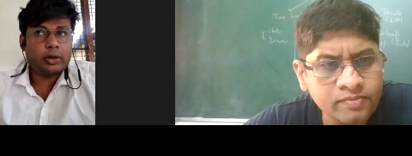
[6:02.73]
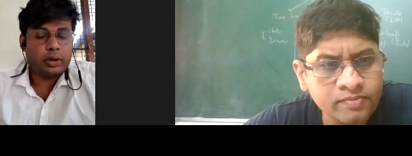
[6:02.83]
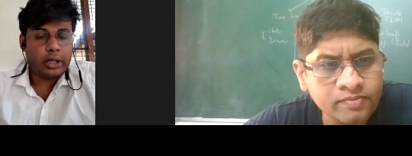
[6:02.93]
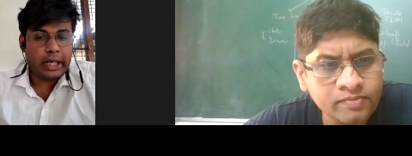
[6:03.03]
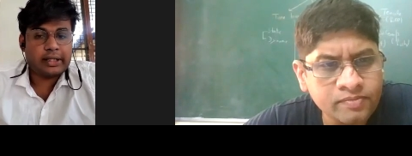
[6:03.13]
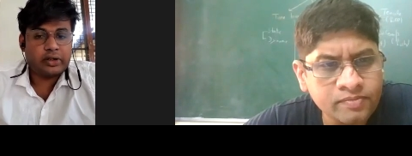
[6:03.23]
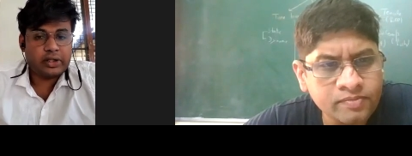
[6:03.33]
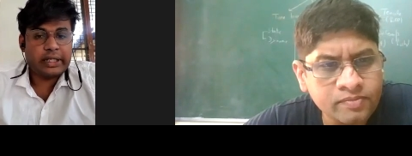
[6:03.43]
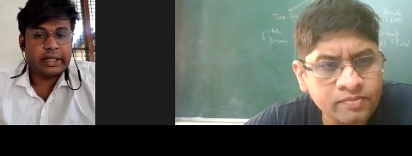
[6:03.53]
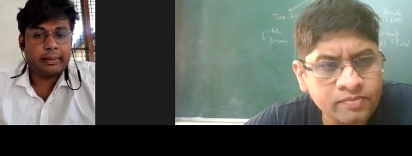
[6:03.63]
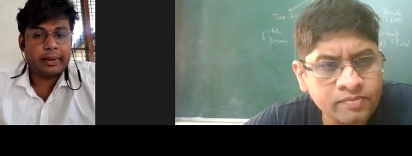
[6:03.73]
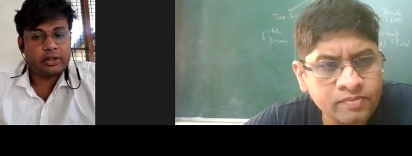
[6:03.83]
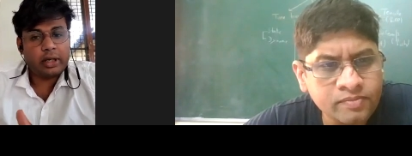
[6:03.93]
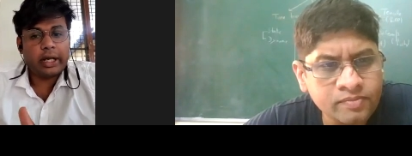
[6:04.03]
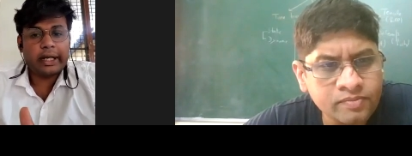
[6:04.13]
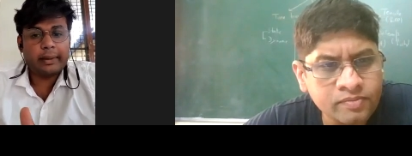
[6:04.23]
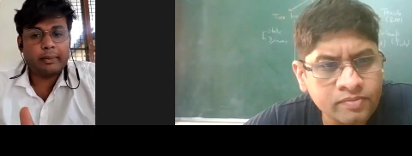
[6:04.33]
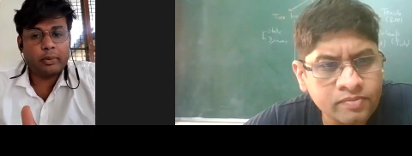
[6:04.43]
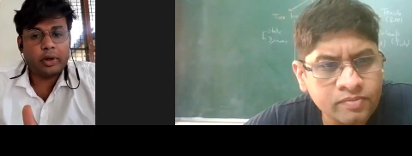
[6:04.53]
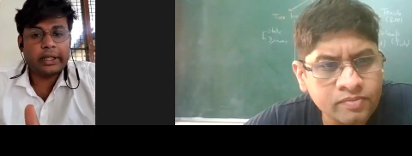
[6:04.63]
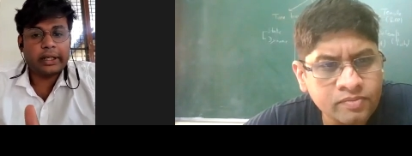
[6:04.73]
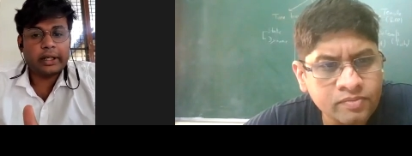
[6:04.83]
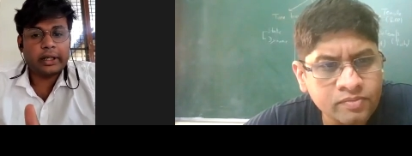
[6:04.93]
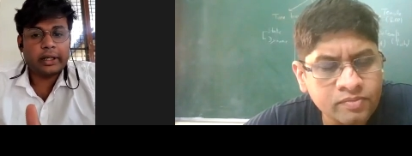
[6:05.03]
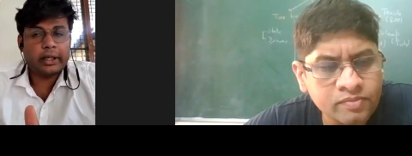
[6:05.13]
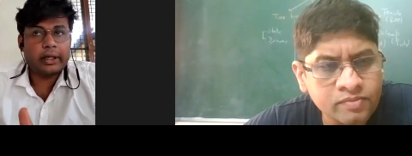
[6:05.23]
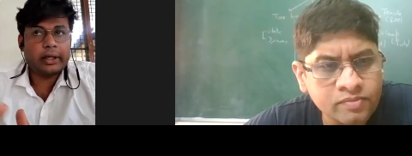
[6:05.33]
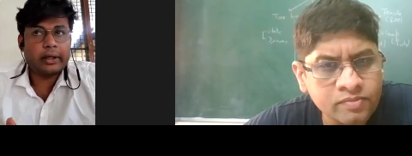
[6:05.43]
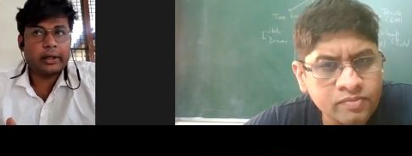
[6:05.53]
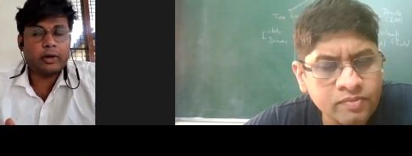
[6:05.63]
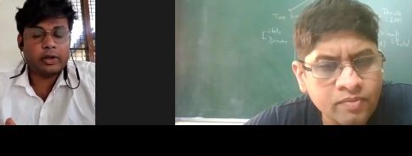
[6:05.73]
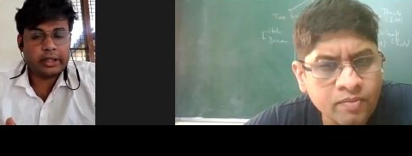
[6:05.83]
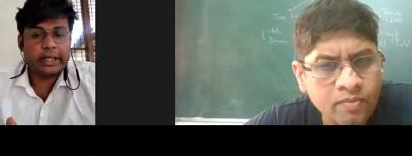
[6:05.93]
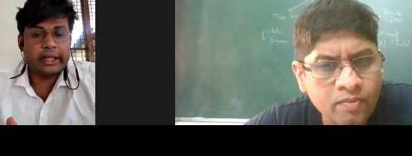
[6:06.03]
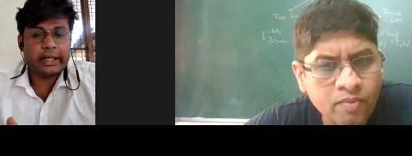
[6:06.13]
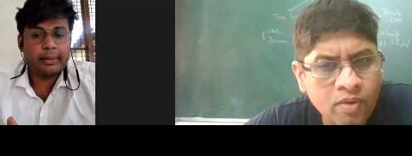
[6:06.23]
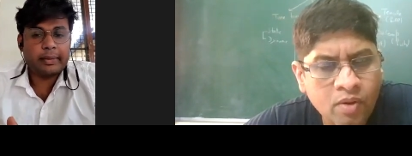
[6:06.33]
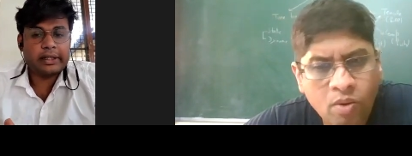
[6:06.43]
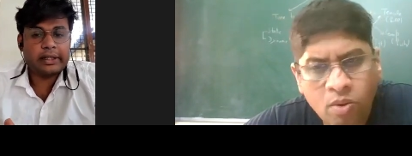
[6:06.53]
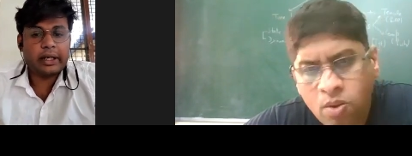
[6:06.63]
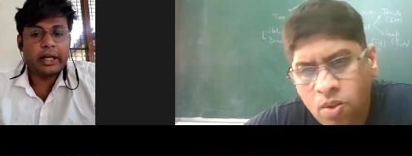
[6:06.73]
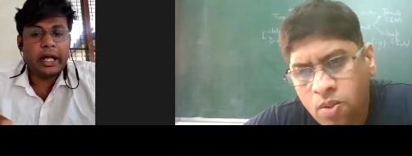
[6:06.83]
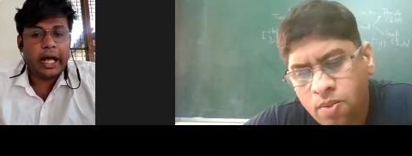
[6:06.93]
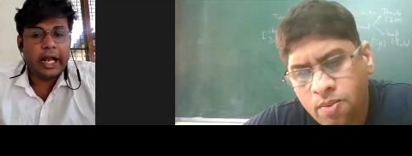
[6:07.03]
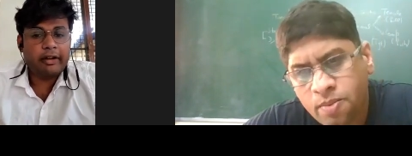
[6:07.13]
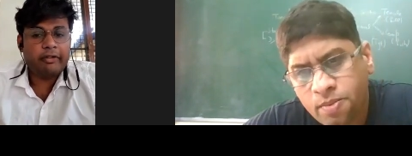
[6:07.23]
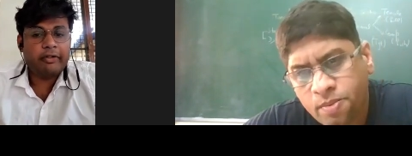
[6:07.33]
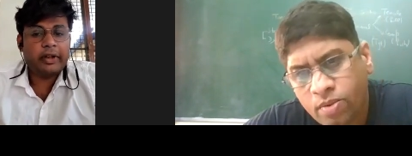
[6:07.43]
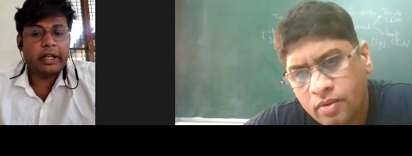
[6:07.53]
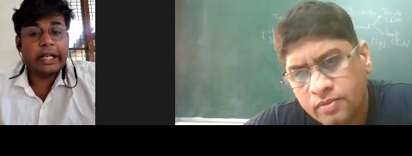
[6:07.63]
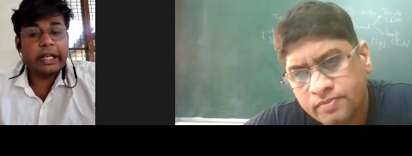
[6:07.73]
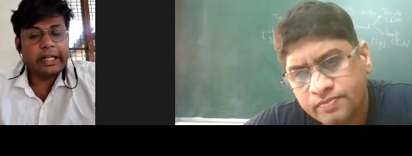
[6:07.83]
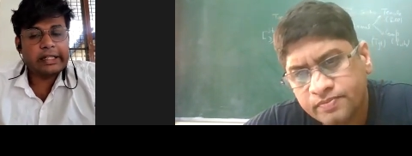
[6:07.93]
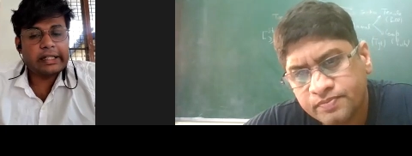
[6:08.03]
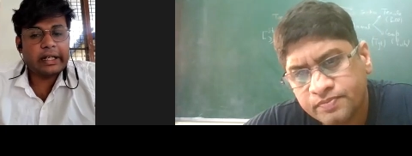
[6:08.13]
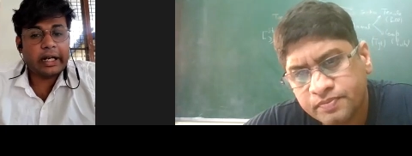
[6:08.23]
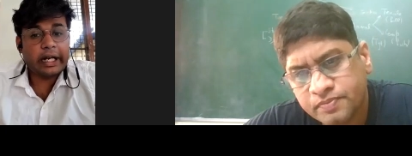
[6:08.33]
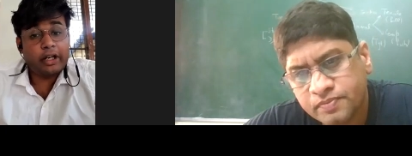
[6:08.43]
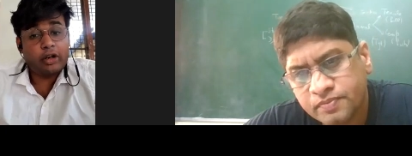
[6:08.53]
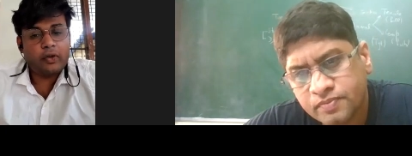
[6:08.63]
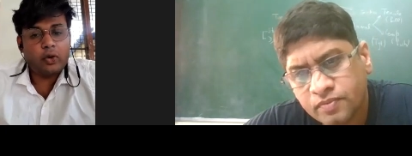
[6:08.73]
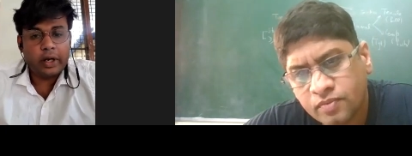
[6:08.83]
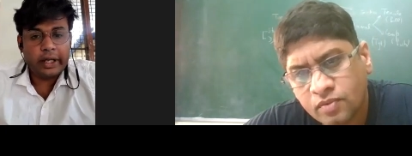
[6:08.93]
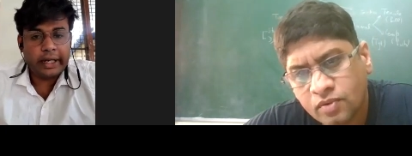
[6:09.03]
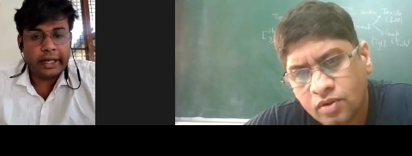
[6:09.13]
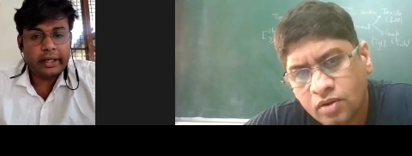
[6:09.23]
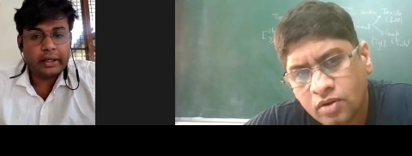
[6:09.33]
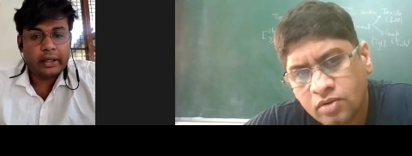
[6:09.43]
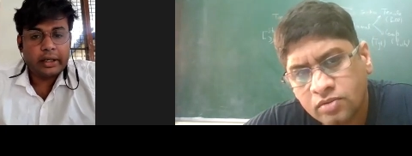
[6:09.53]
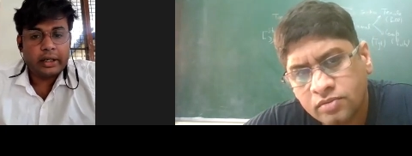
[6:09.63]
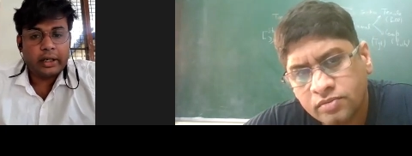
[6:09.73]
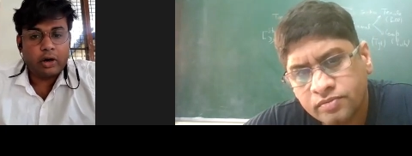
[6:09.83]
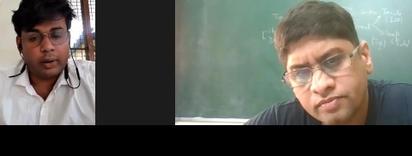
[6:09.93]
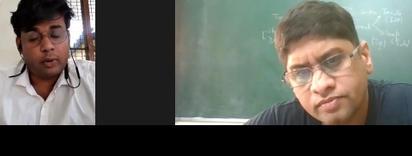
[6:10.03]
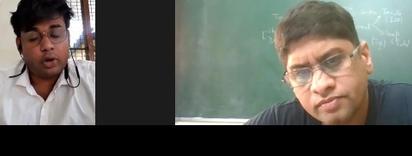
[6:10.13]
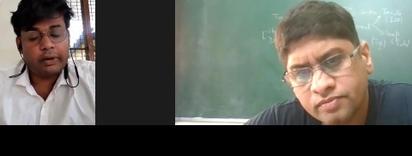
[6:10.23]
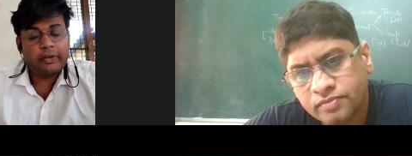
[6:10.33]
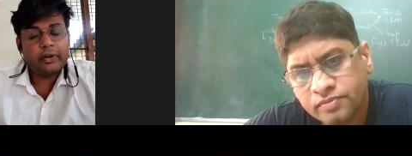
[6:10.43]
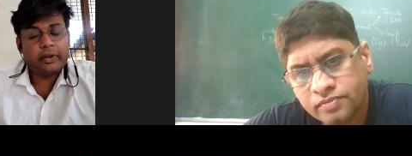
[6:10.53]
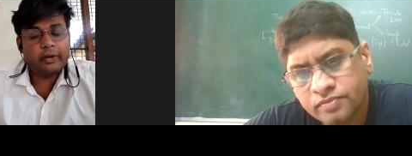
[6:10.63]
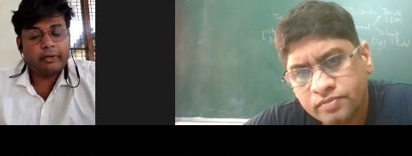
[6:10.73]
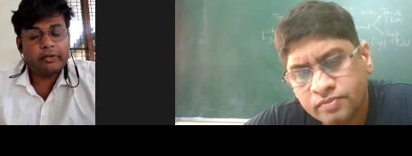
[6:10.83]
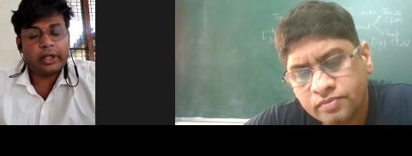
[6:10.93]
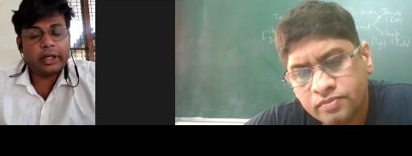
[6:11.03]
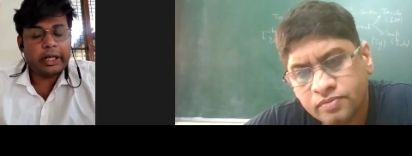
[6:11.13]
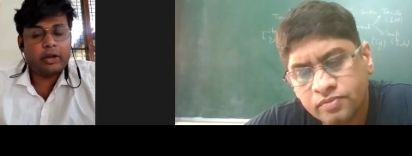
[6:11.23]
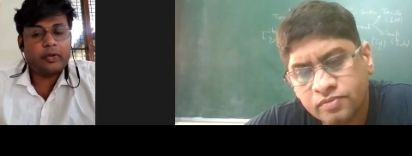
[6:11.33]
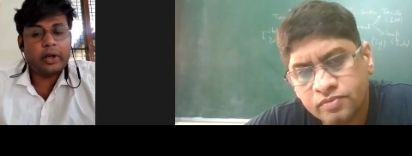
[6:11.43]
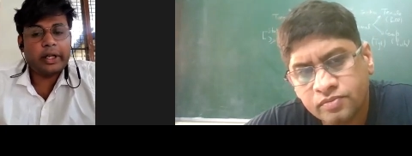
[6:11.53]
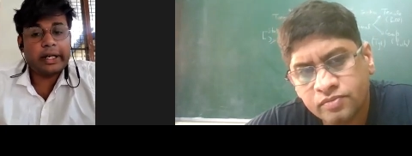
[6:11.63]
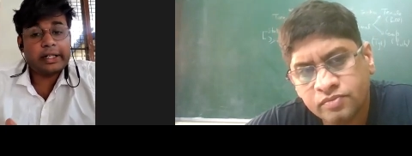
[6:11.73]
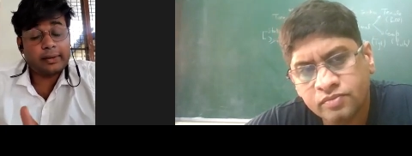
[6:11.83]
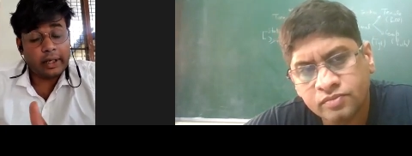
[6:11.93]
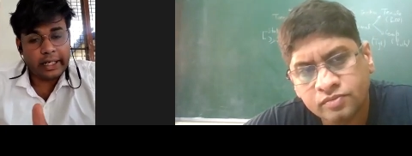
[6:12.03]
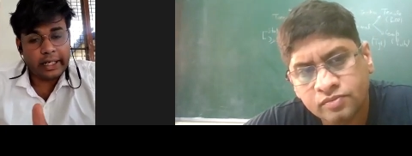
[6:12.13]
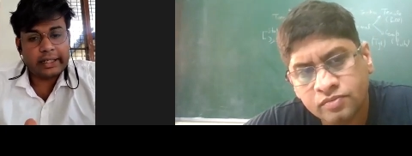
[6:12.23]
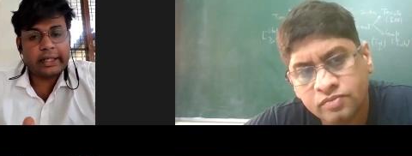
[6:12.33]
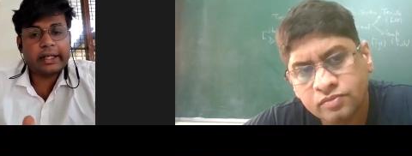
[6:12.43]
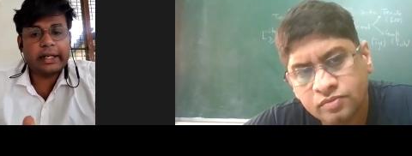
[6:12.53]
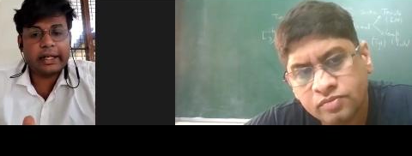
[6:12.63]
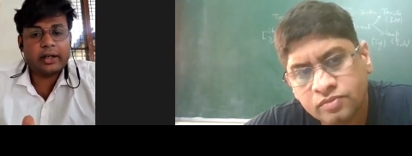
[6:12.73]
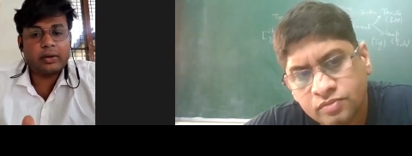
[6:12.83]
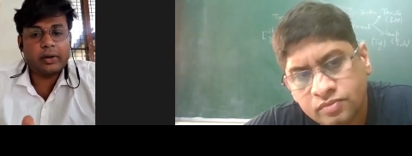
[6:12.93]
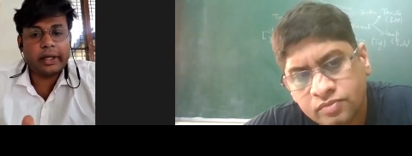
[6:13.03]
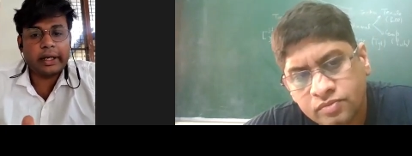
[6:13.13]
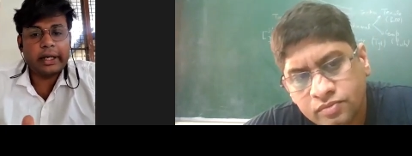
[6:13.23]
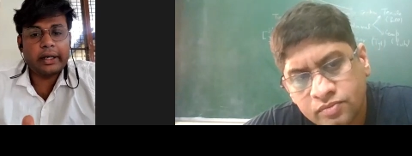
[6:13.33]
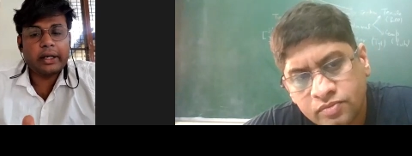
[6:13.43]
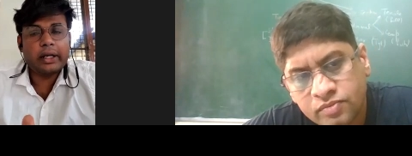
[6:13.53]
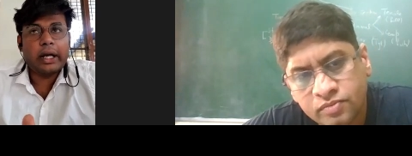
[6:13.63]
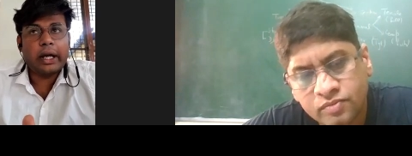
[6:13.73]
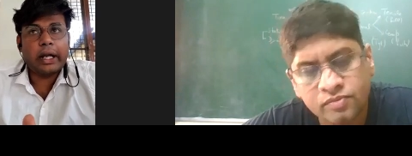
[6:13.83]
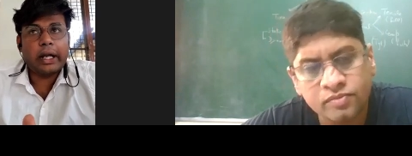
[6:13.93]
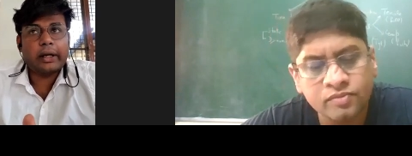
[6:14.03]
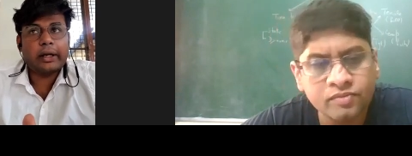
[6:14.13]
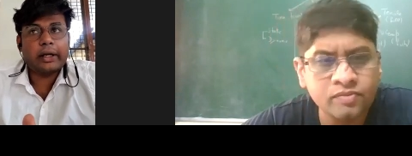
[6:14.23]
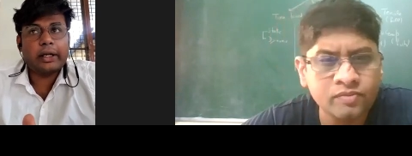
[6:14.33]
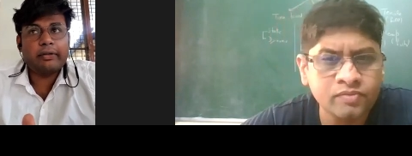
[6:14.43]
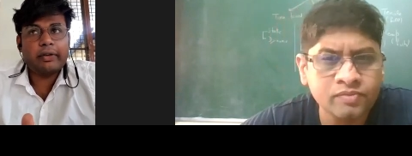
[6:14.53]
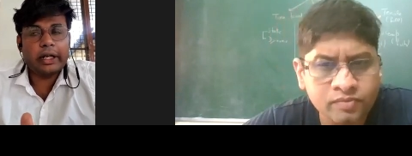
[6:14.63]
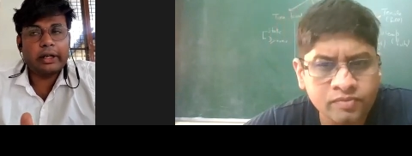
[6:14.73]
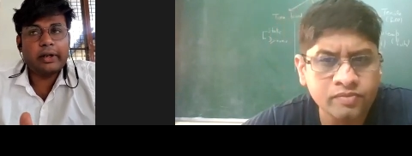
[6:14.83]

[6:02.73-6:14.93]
Speaker 1: to an astounding temperature, high temp more than uh, oscillating temperature, and if we increase that rate of cooling rate, or more, if you if the rate of cooling rate is higher than critical cooling rate, and uh, if it, it